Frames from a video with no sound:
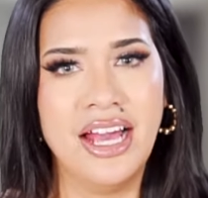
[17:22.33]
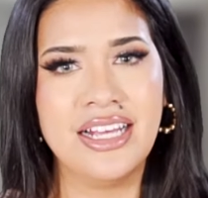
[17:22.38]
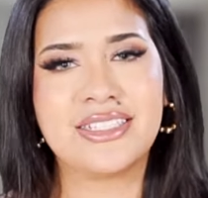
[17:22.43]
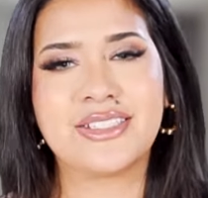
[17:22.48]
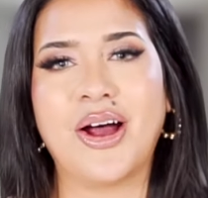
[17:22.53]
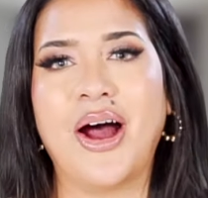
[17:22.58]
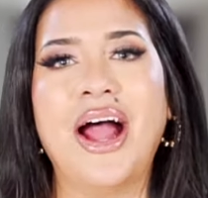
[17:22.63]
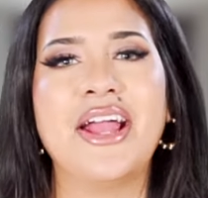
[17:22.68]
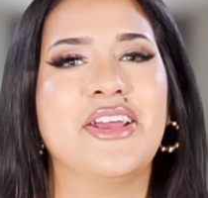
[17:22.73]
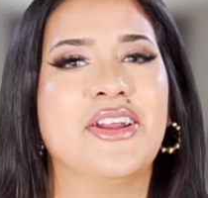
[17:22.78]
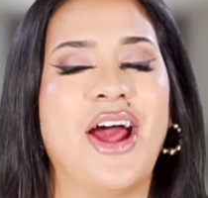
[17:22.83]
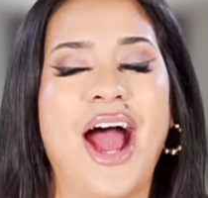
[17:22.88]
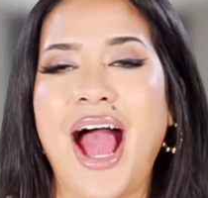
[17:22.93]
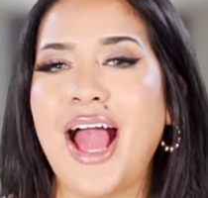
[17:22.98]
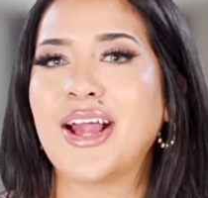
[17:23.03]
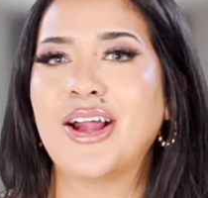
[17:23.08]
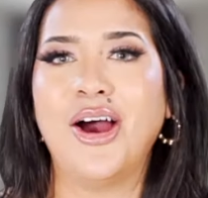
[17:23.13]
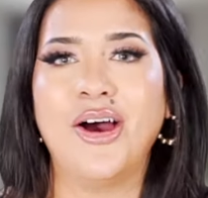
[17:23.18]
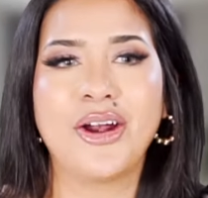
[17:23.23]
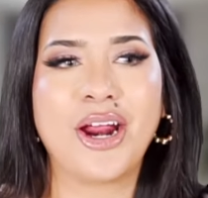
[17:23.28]
So,
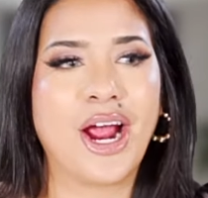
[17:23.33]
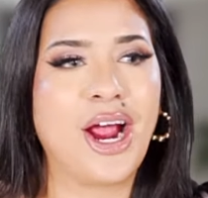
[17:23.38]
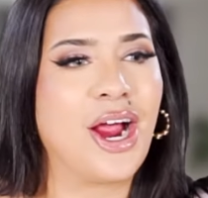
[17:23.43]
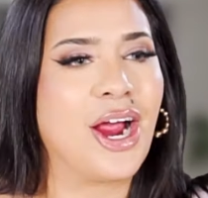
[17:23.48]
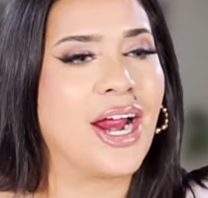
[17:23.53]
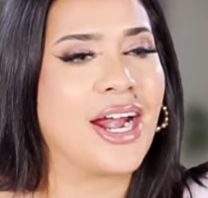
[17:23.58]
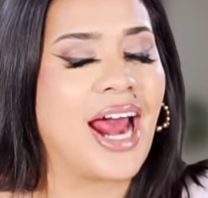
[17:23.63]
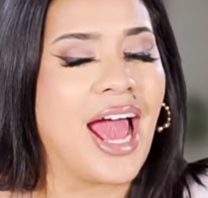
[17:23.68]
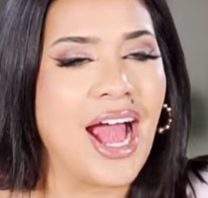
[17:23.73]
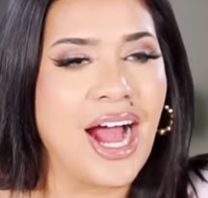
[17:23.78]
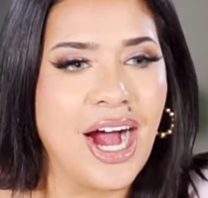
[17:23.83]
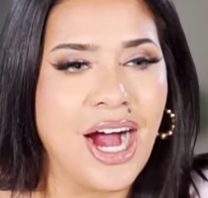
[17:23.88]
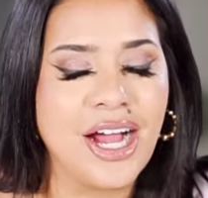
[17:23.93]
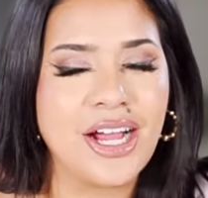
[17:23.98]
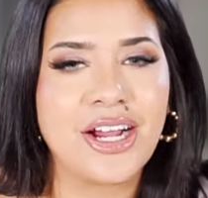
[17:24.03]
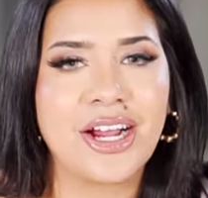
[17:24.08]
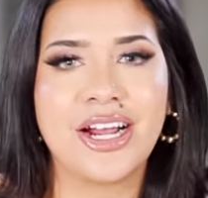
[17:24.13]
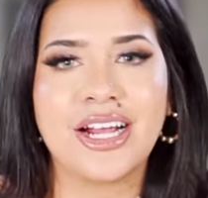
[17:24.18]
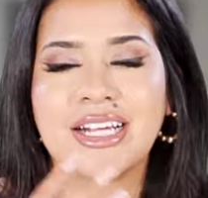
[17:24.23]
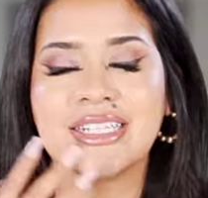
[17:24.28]
I go to her and I
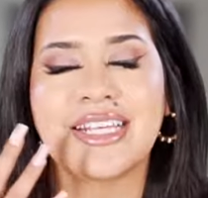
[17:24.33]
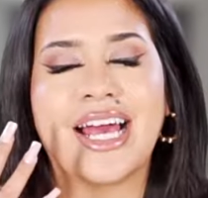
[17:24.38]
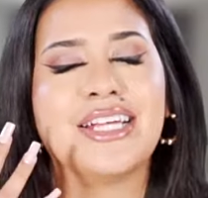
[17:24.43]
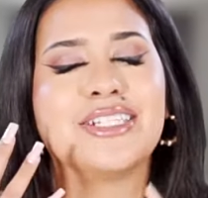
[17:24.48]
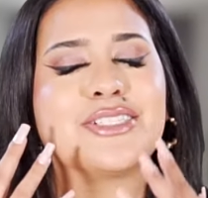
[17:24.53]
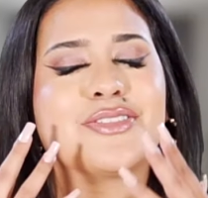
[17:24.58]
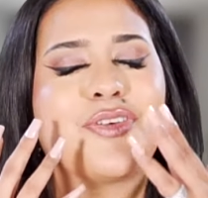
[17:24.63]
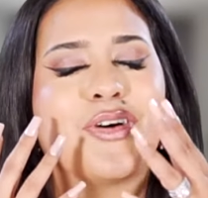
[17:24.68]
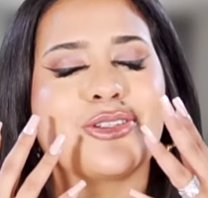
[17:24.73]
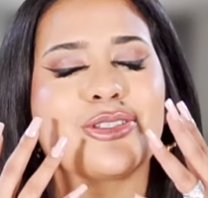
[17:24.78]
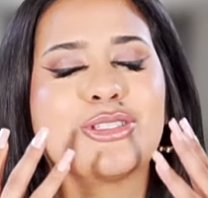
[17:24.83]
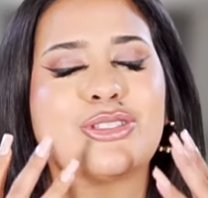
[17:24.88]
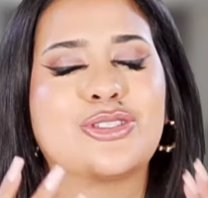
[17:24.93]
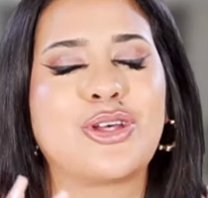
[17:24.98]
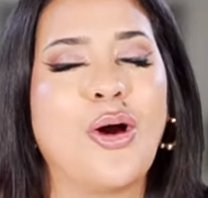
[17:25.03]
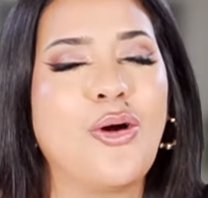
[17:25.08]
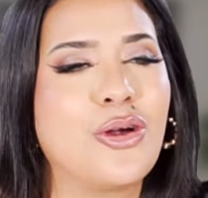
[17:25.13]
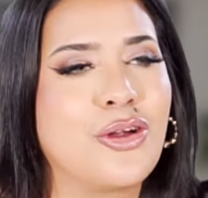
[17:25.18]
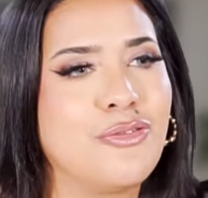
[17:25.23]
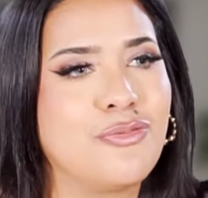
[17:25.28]
hug her because I just felt
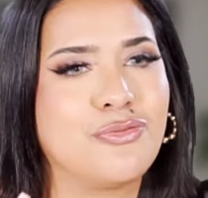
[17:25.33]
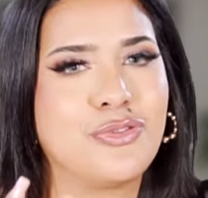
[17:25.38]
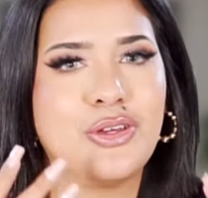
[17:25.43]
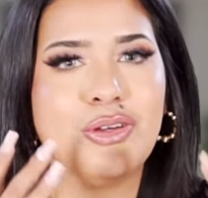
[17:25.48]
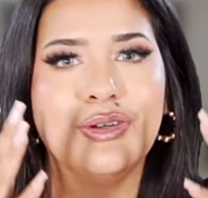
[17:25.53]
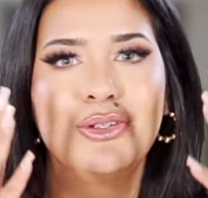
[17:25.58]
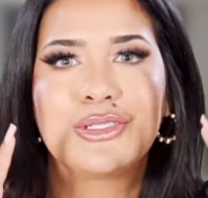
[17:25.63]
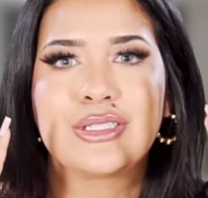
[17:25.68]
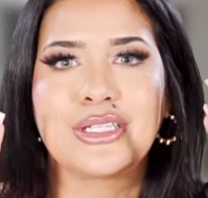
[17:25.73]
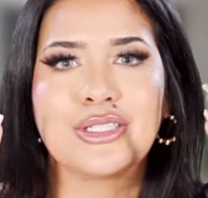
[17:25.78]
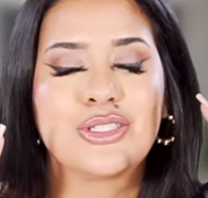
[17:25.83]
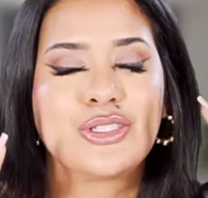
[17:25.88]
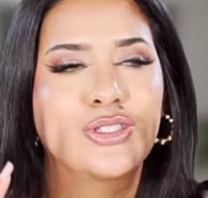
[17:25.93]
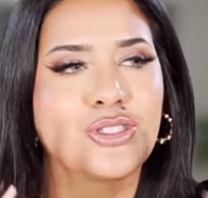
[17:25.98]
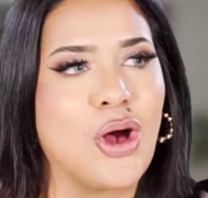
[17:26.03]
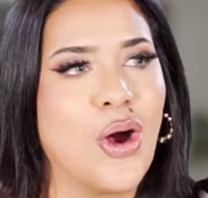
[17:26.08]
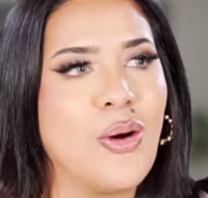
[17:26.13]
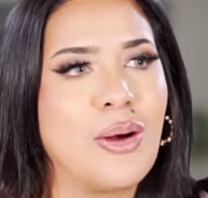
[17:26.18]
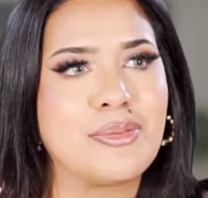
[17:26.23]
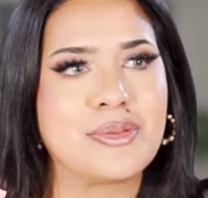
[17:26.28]
so confused and
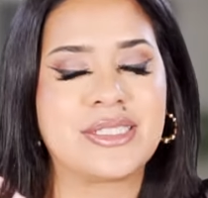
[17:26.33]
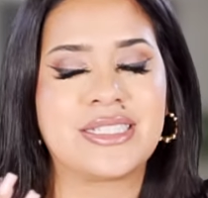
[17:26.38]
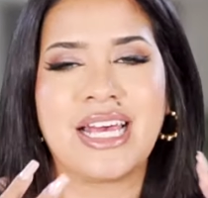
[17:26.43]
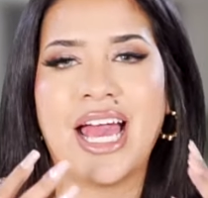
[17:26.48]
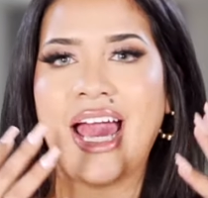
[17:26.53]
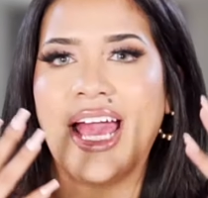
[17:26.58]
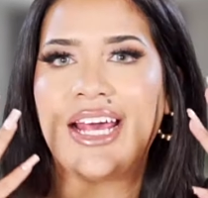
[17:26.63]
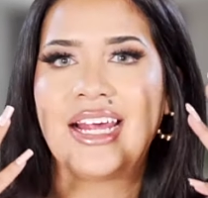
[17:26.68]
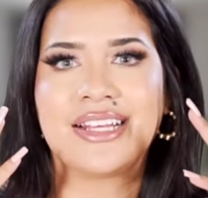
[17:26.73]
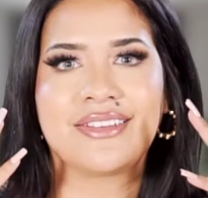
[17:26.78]
so upset.